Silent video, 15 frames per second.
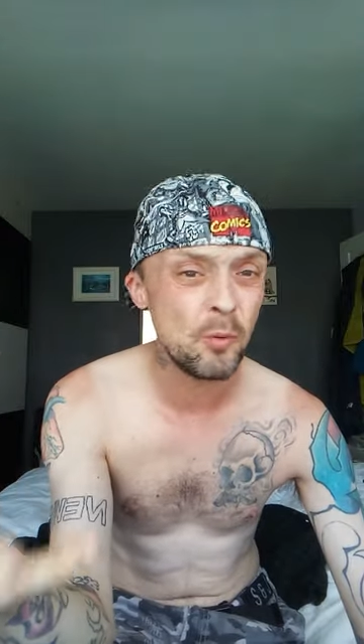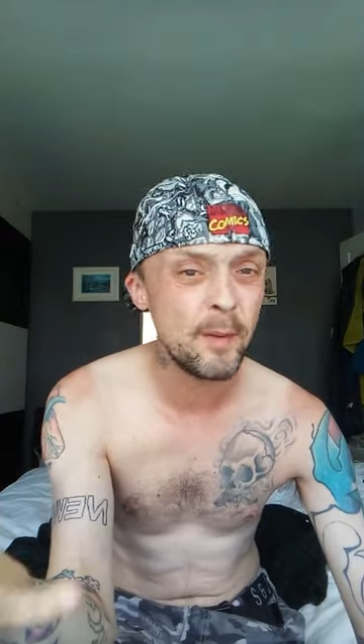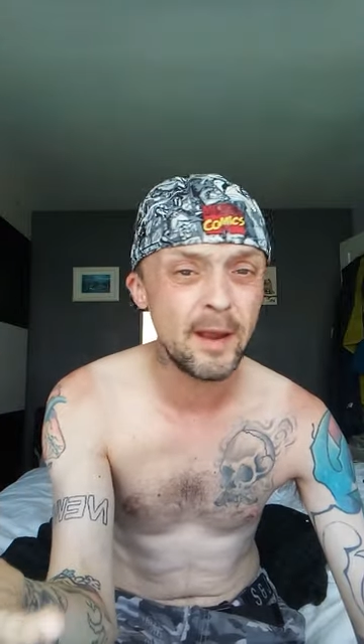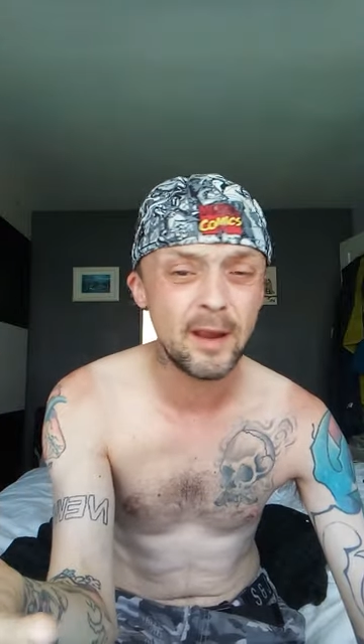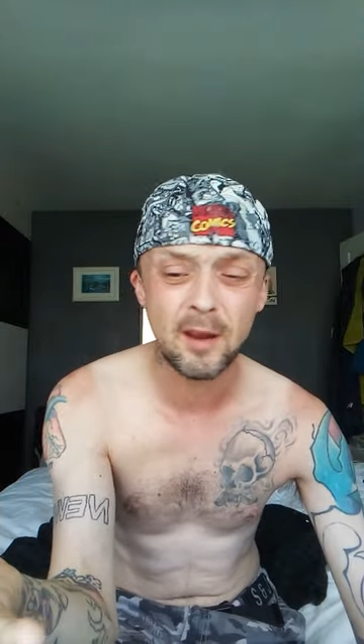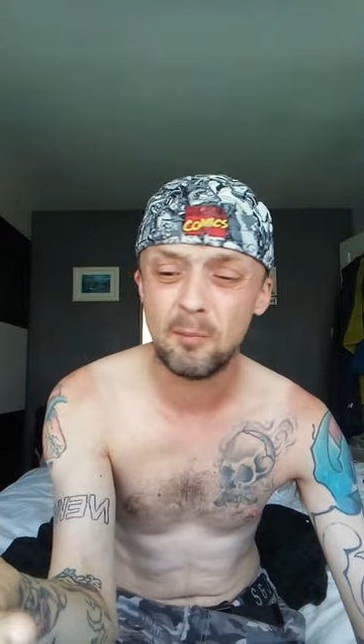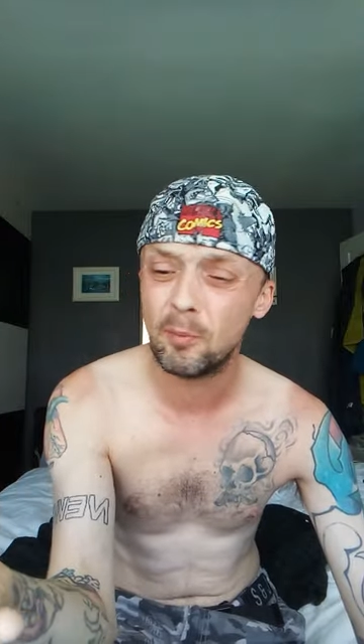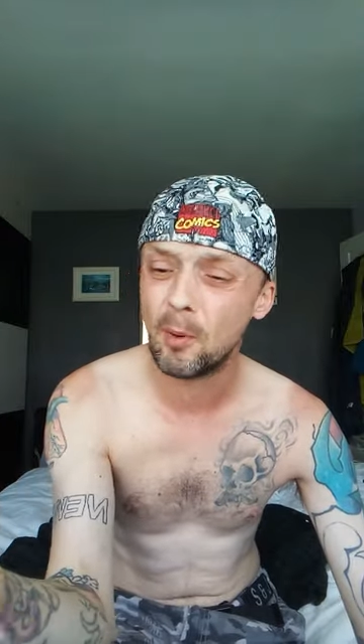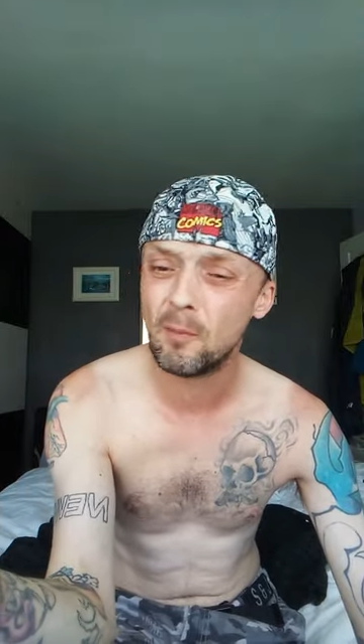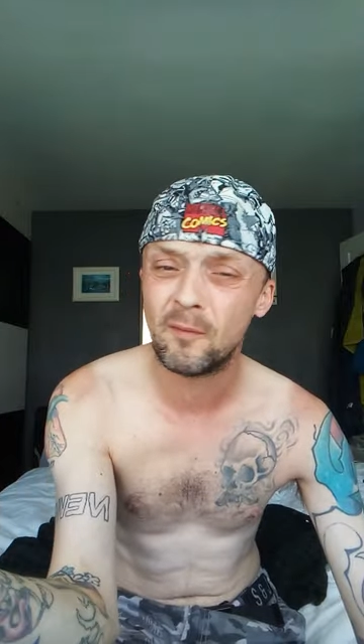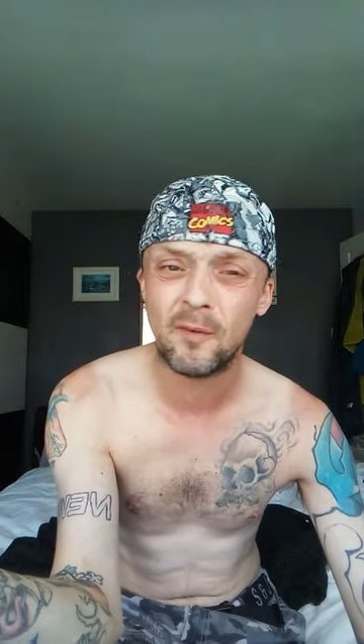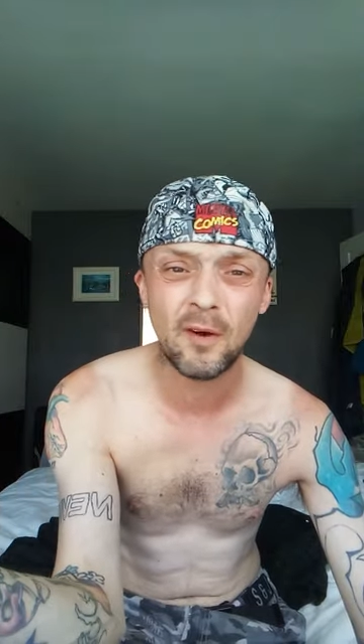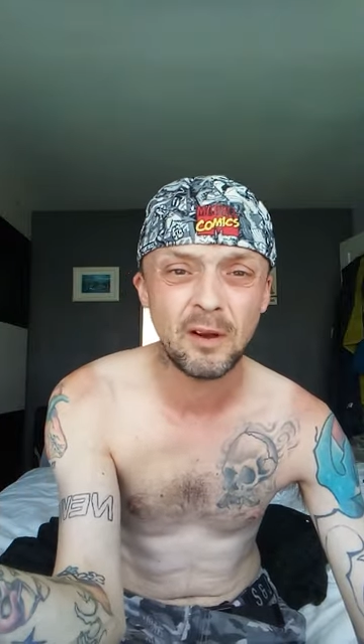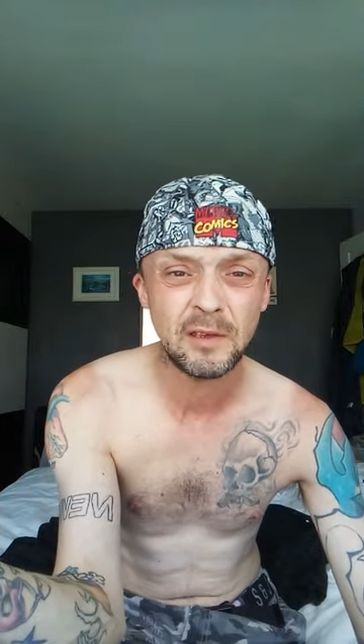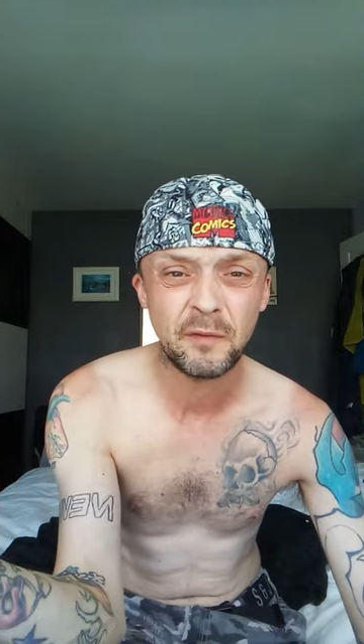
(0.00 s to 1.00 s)
making
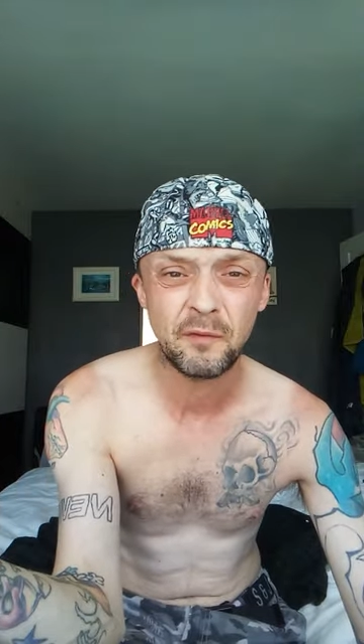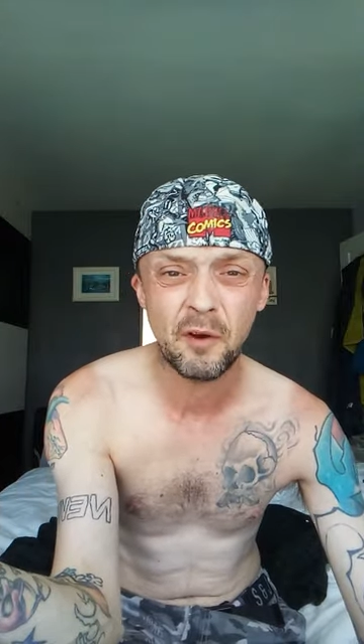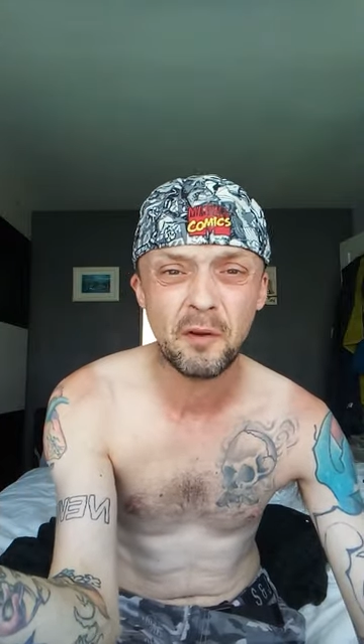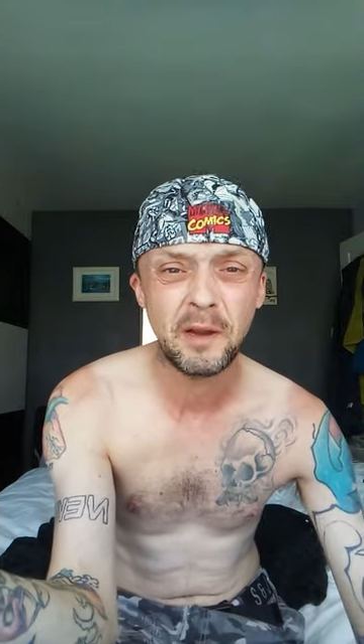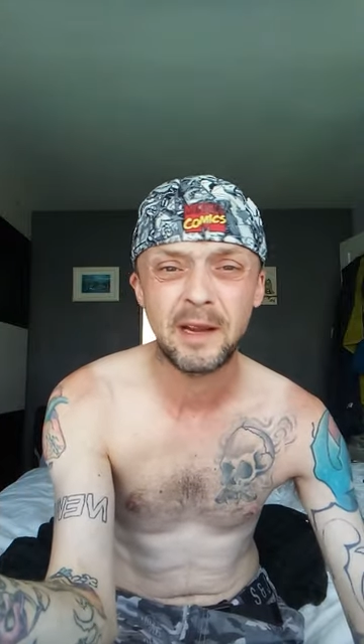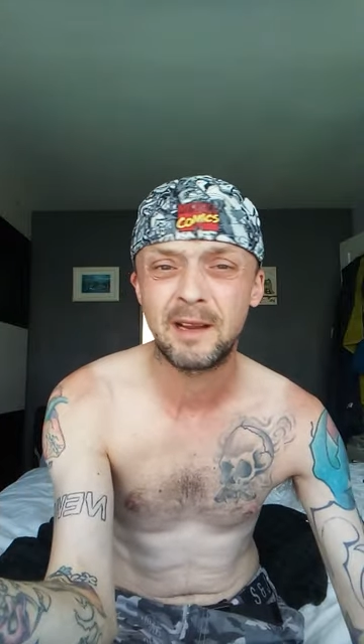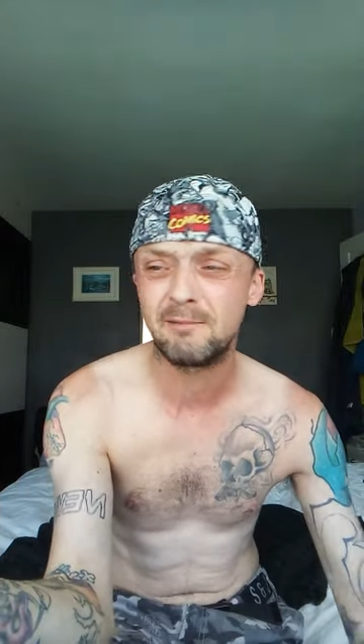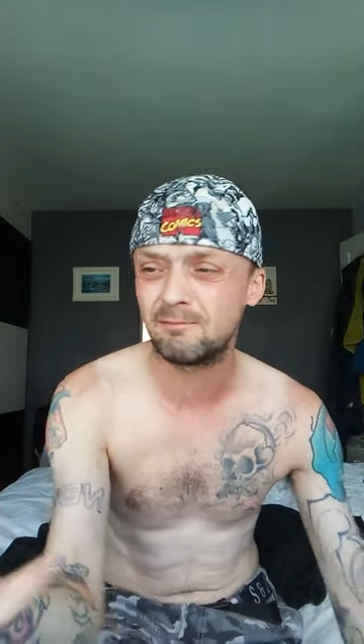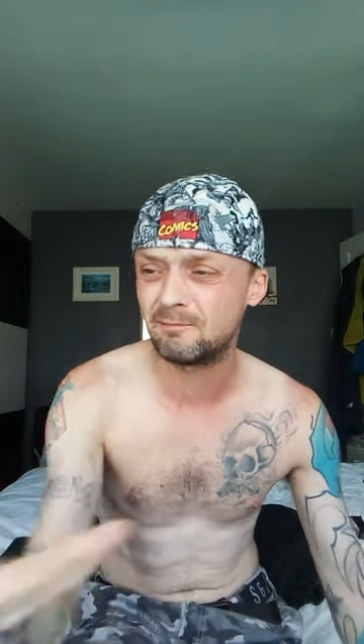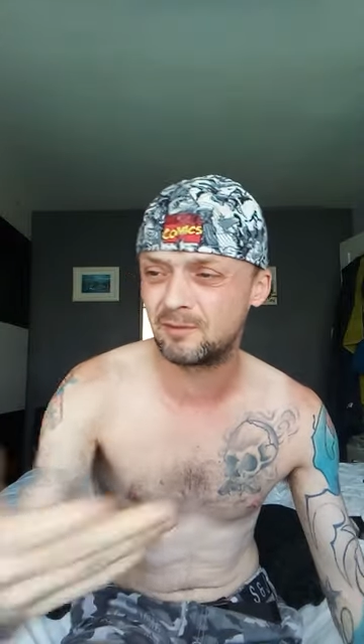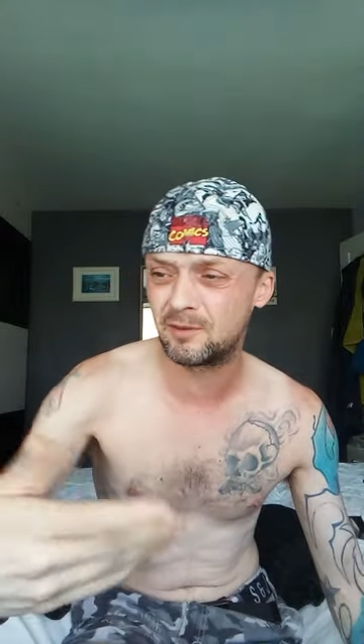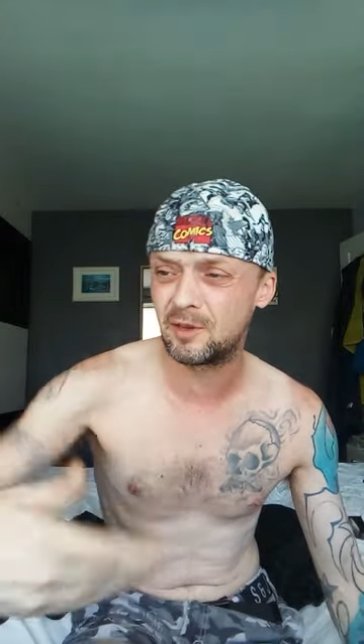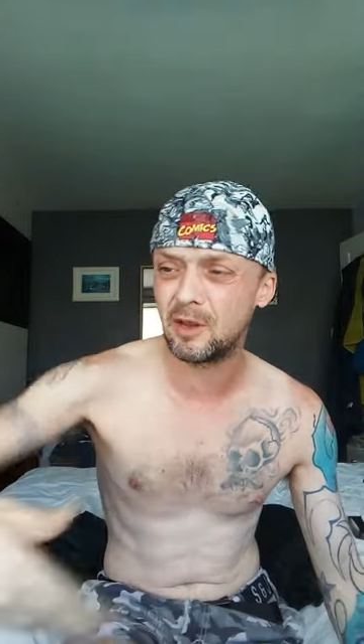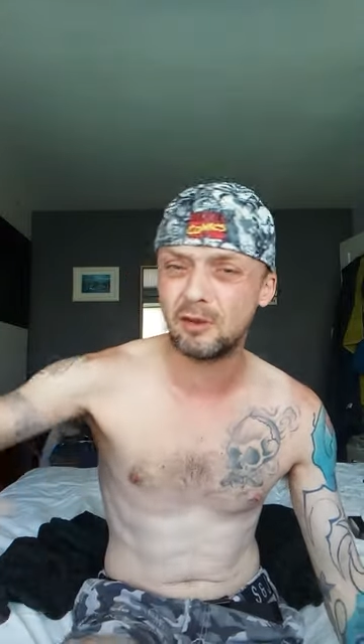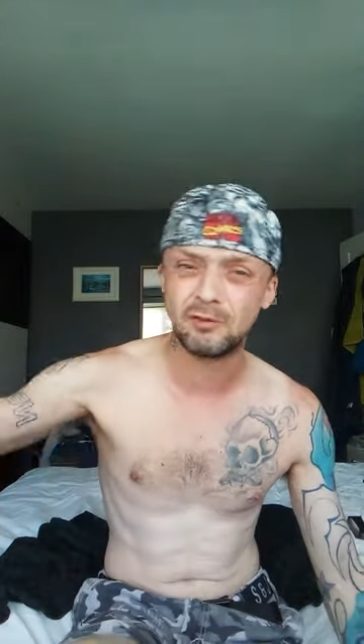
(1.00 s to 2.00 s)
bonfires, throwing
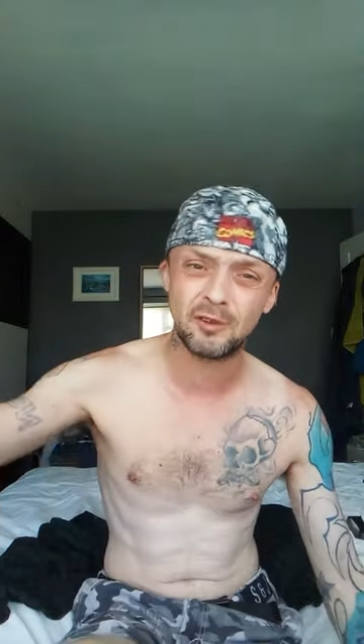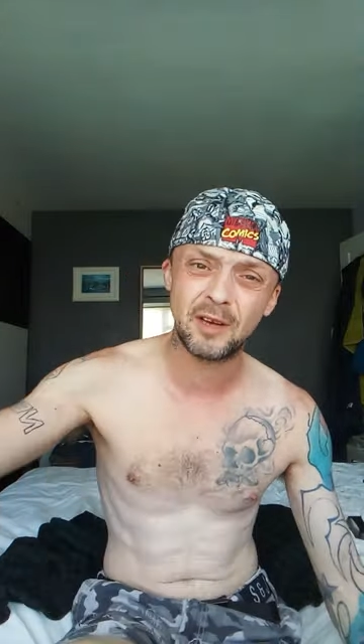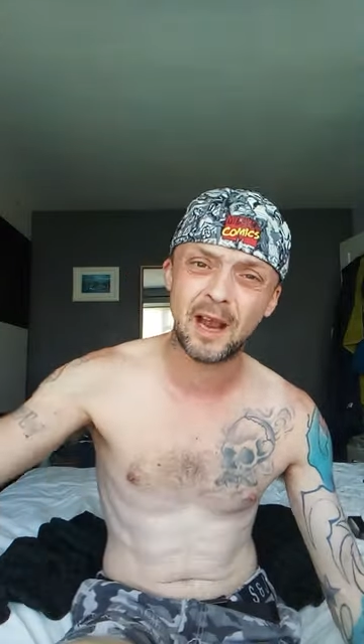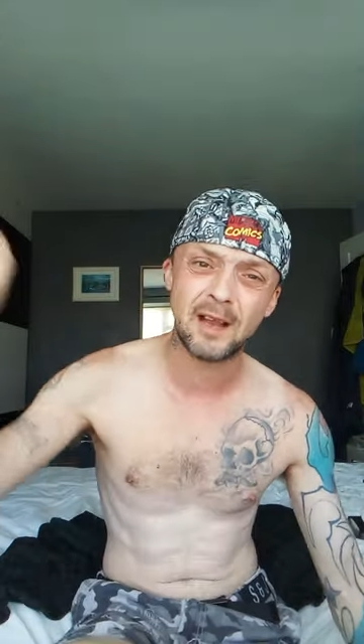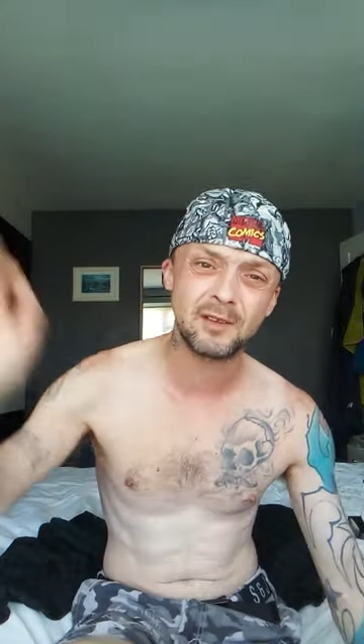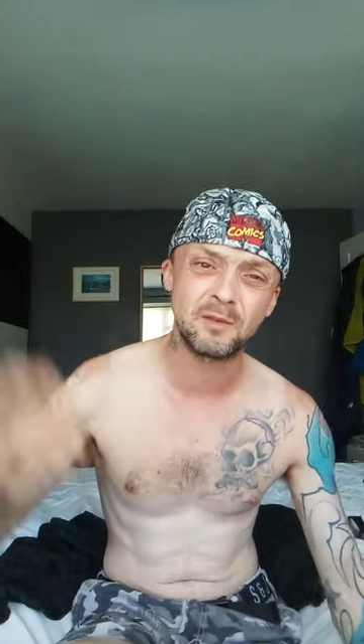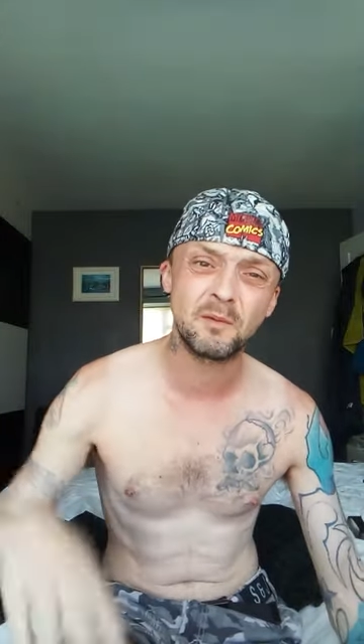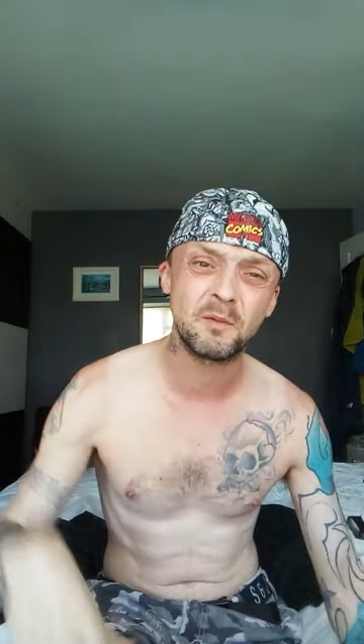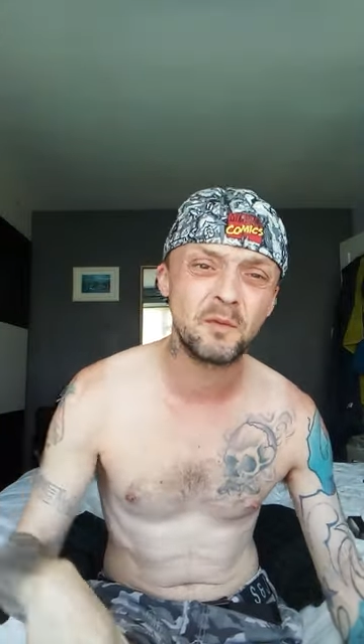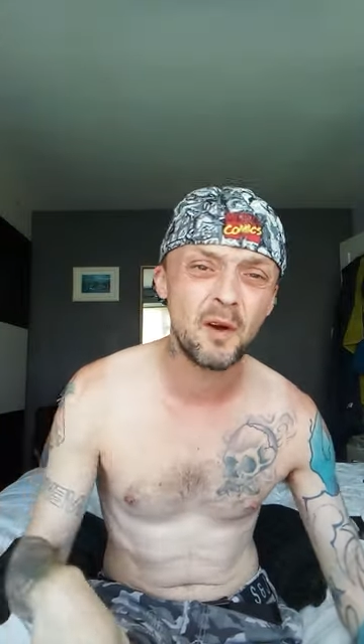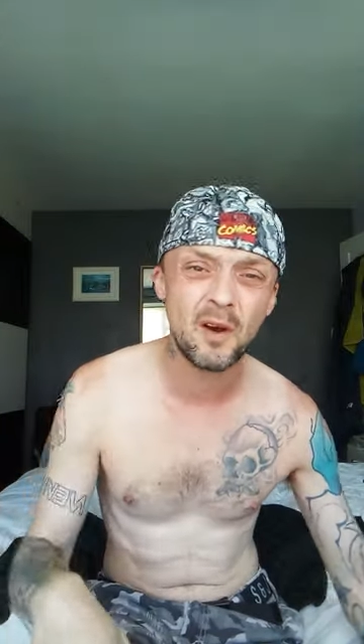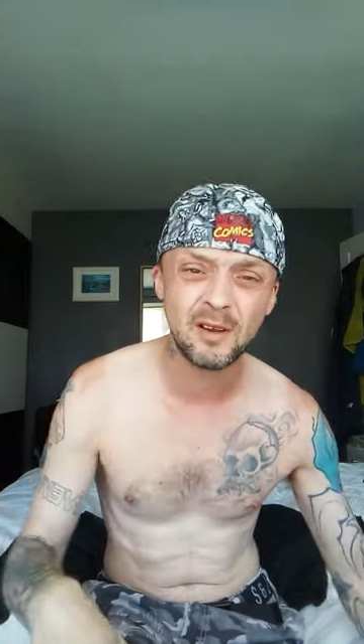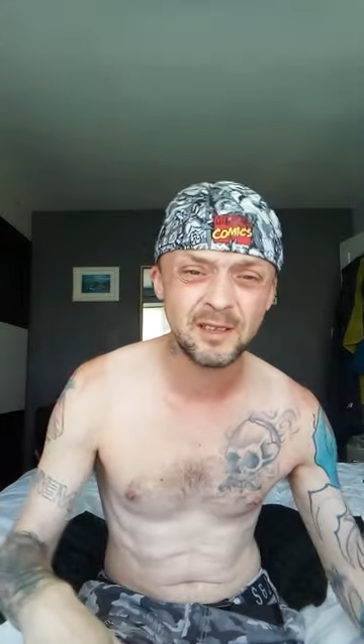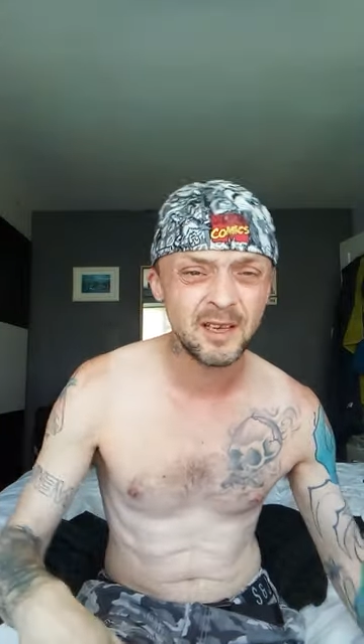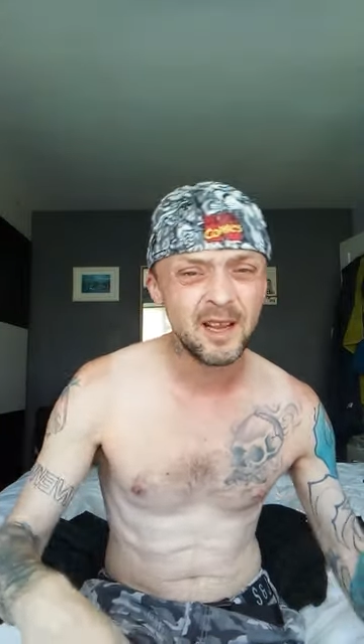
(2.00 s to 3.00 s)
deodorant cans on
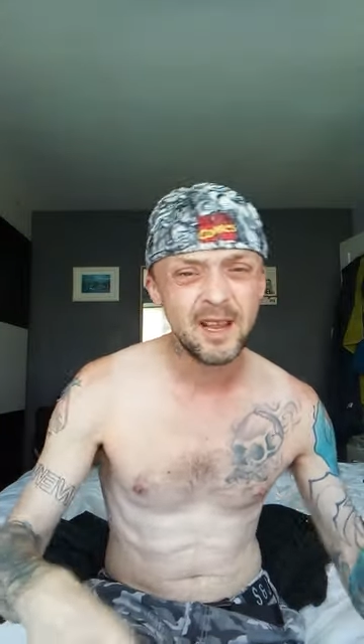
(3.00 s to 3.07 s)
fires,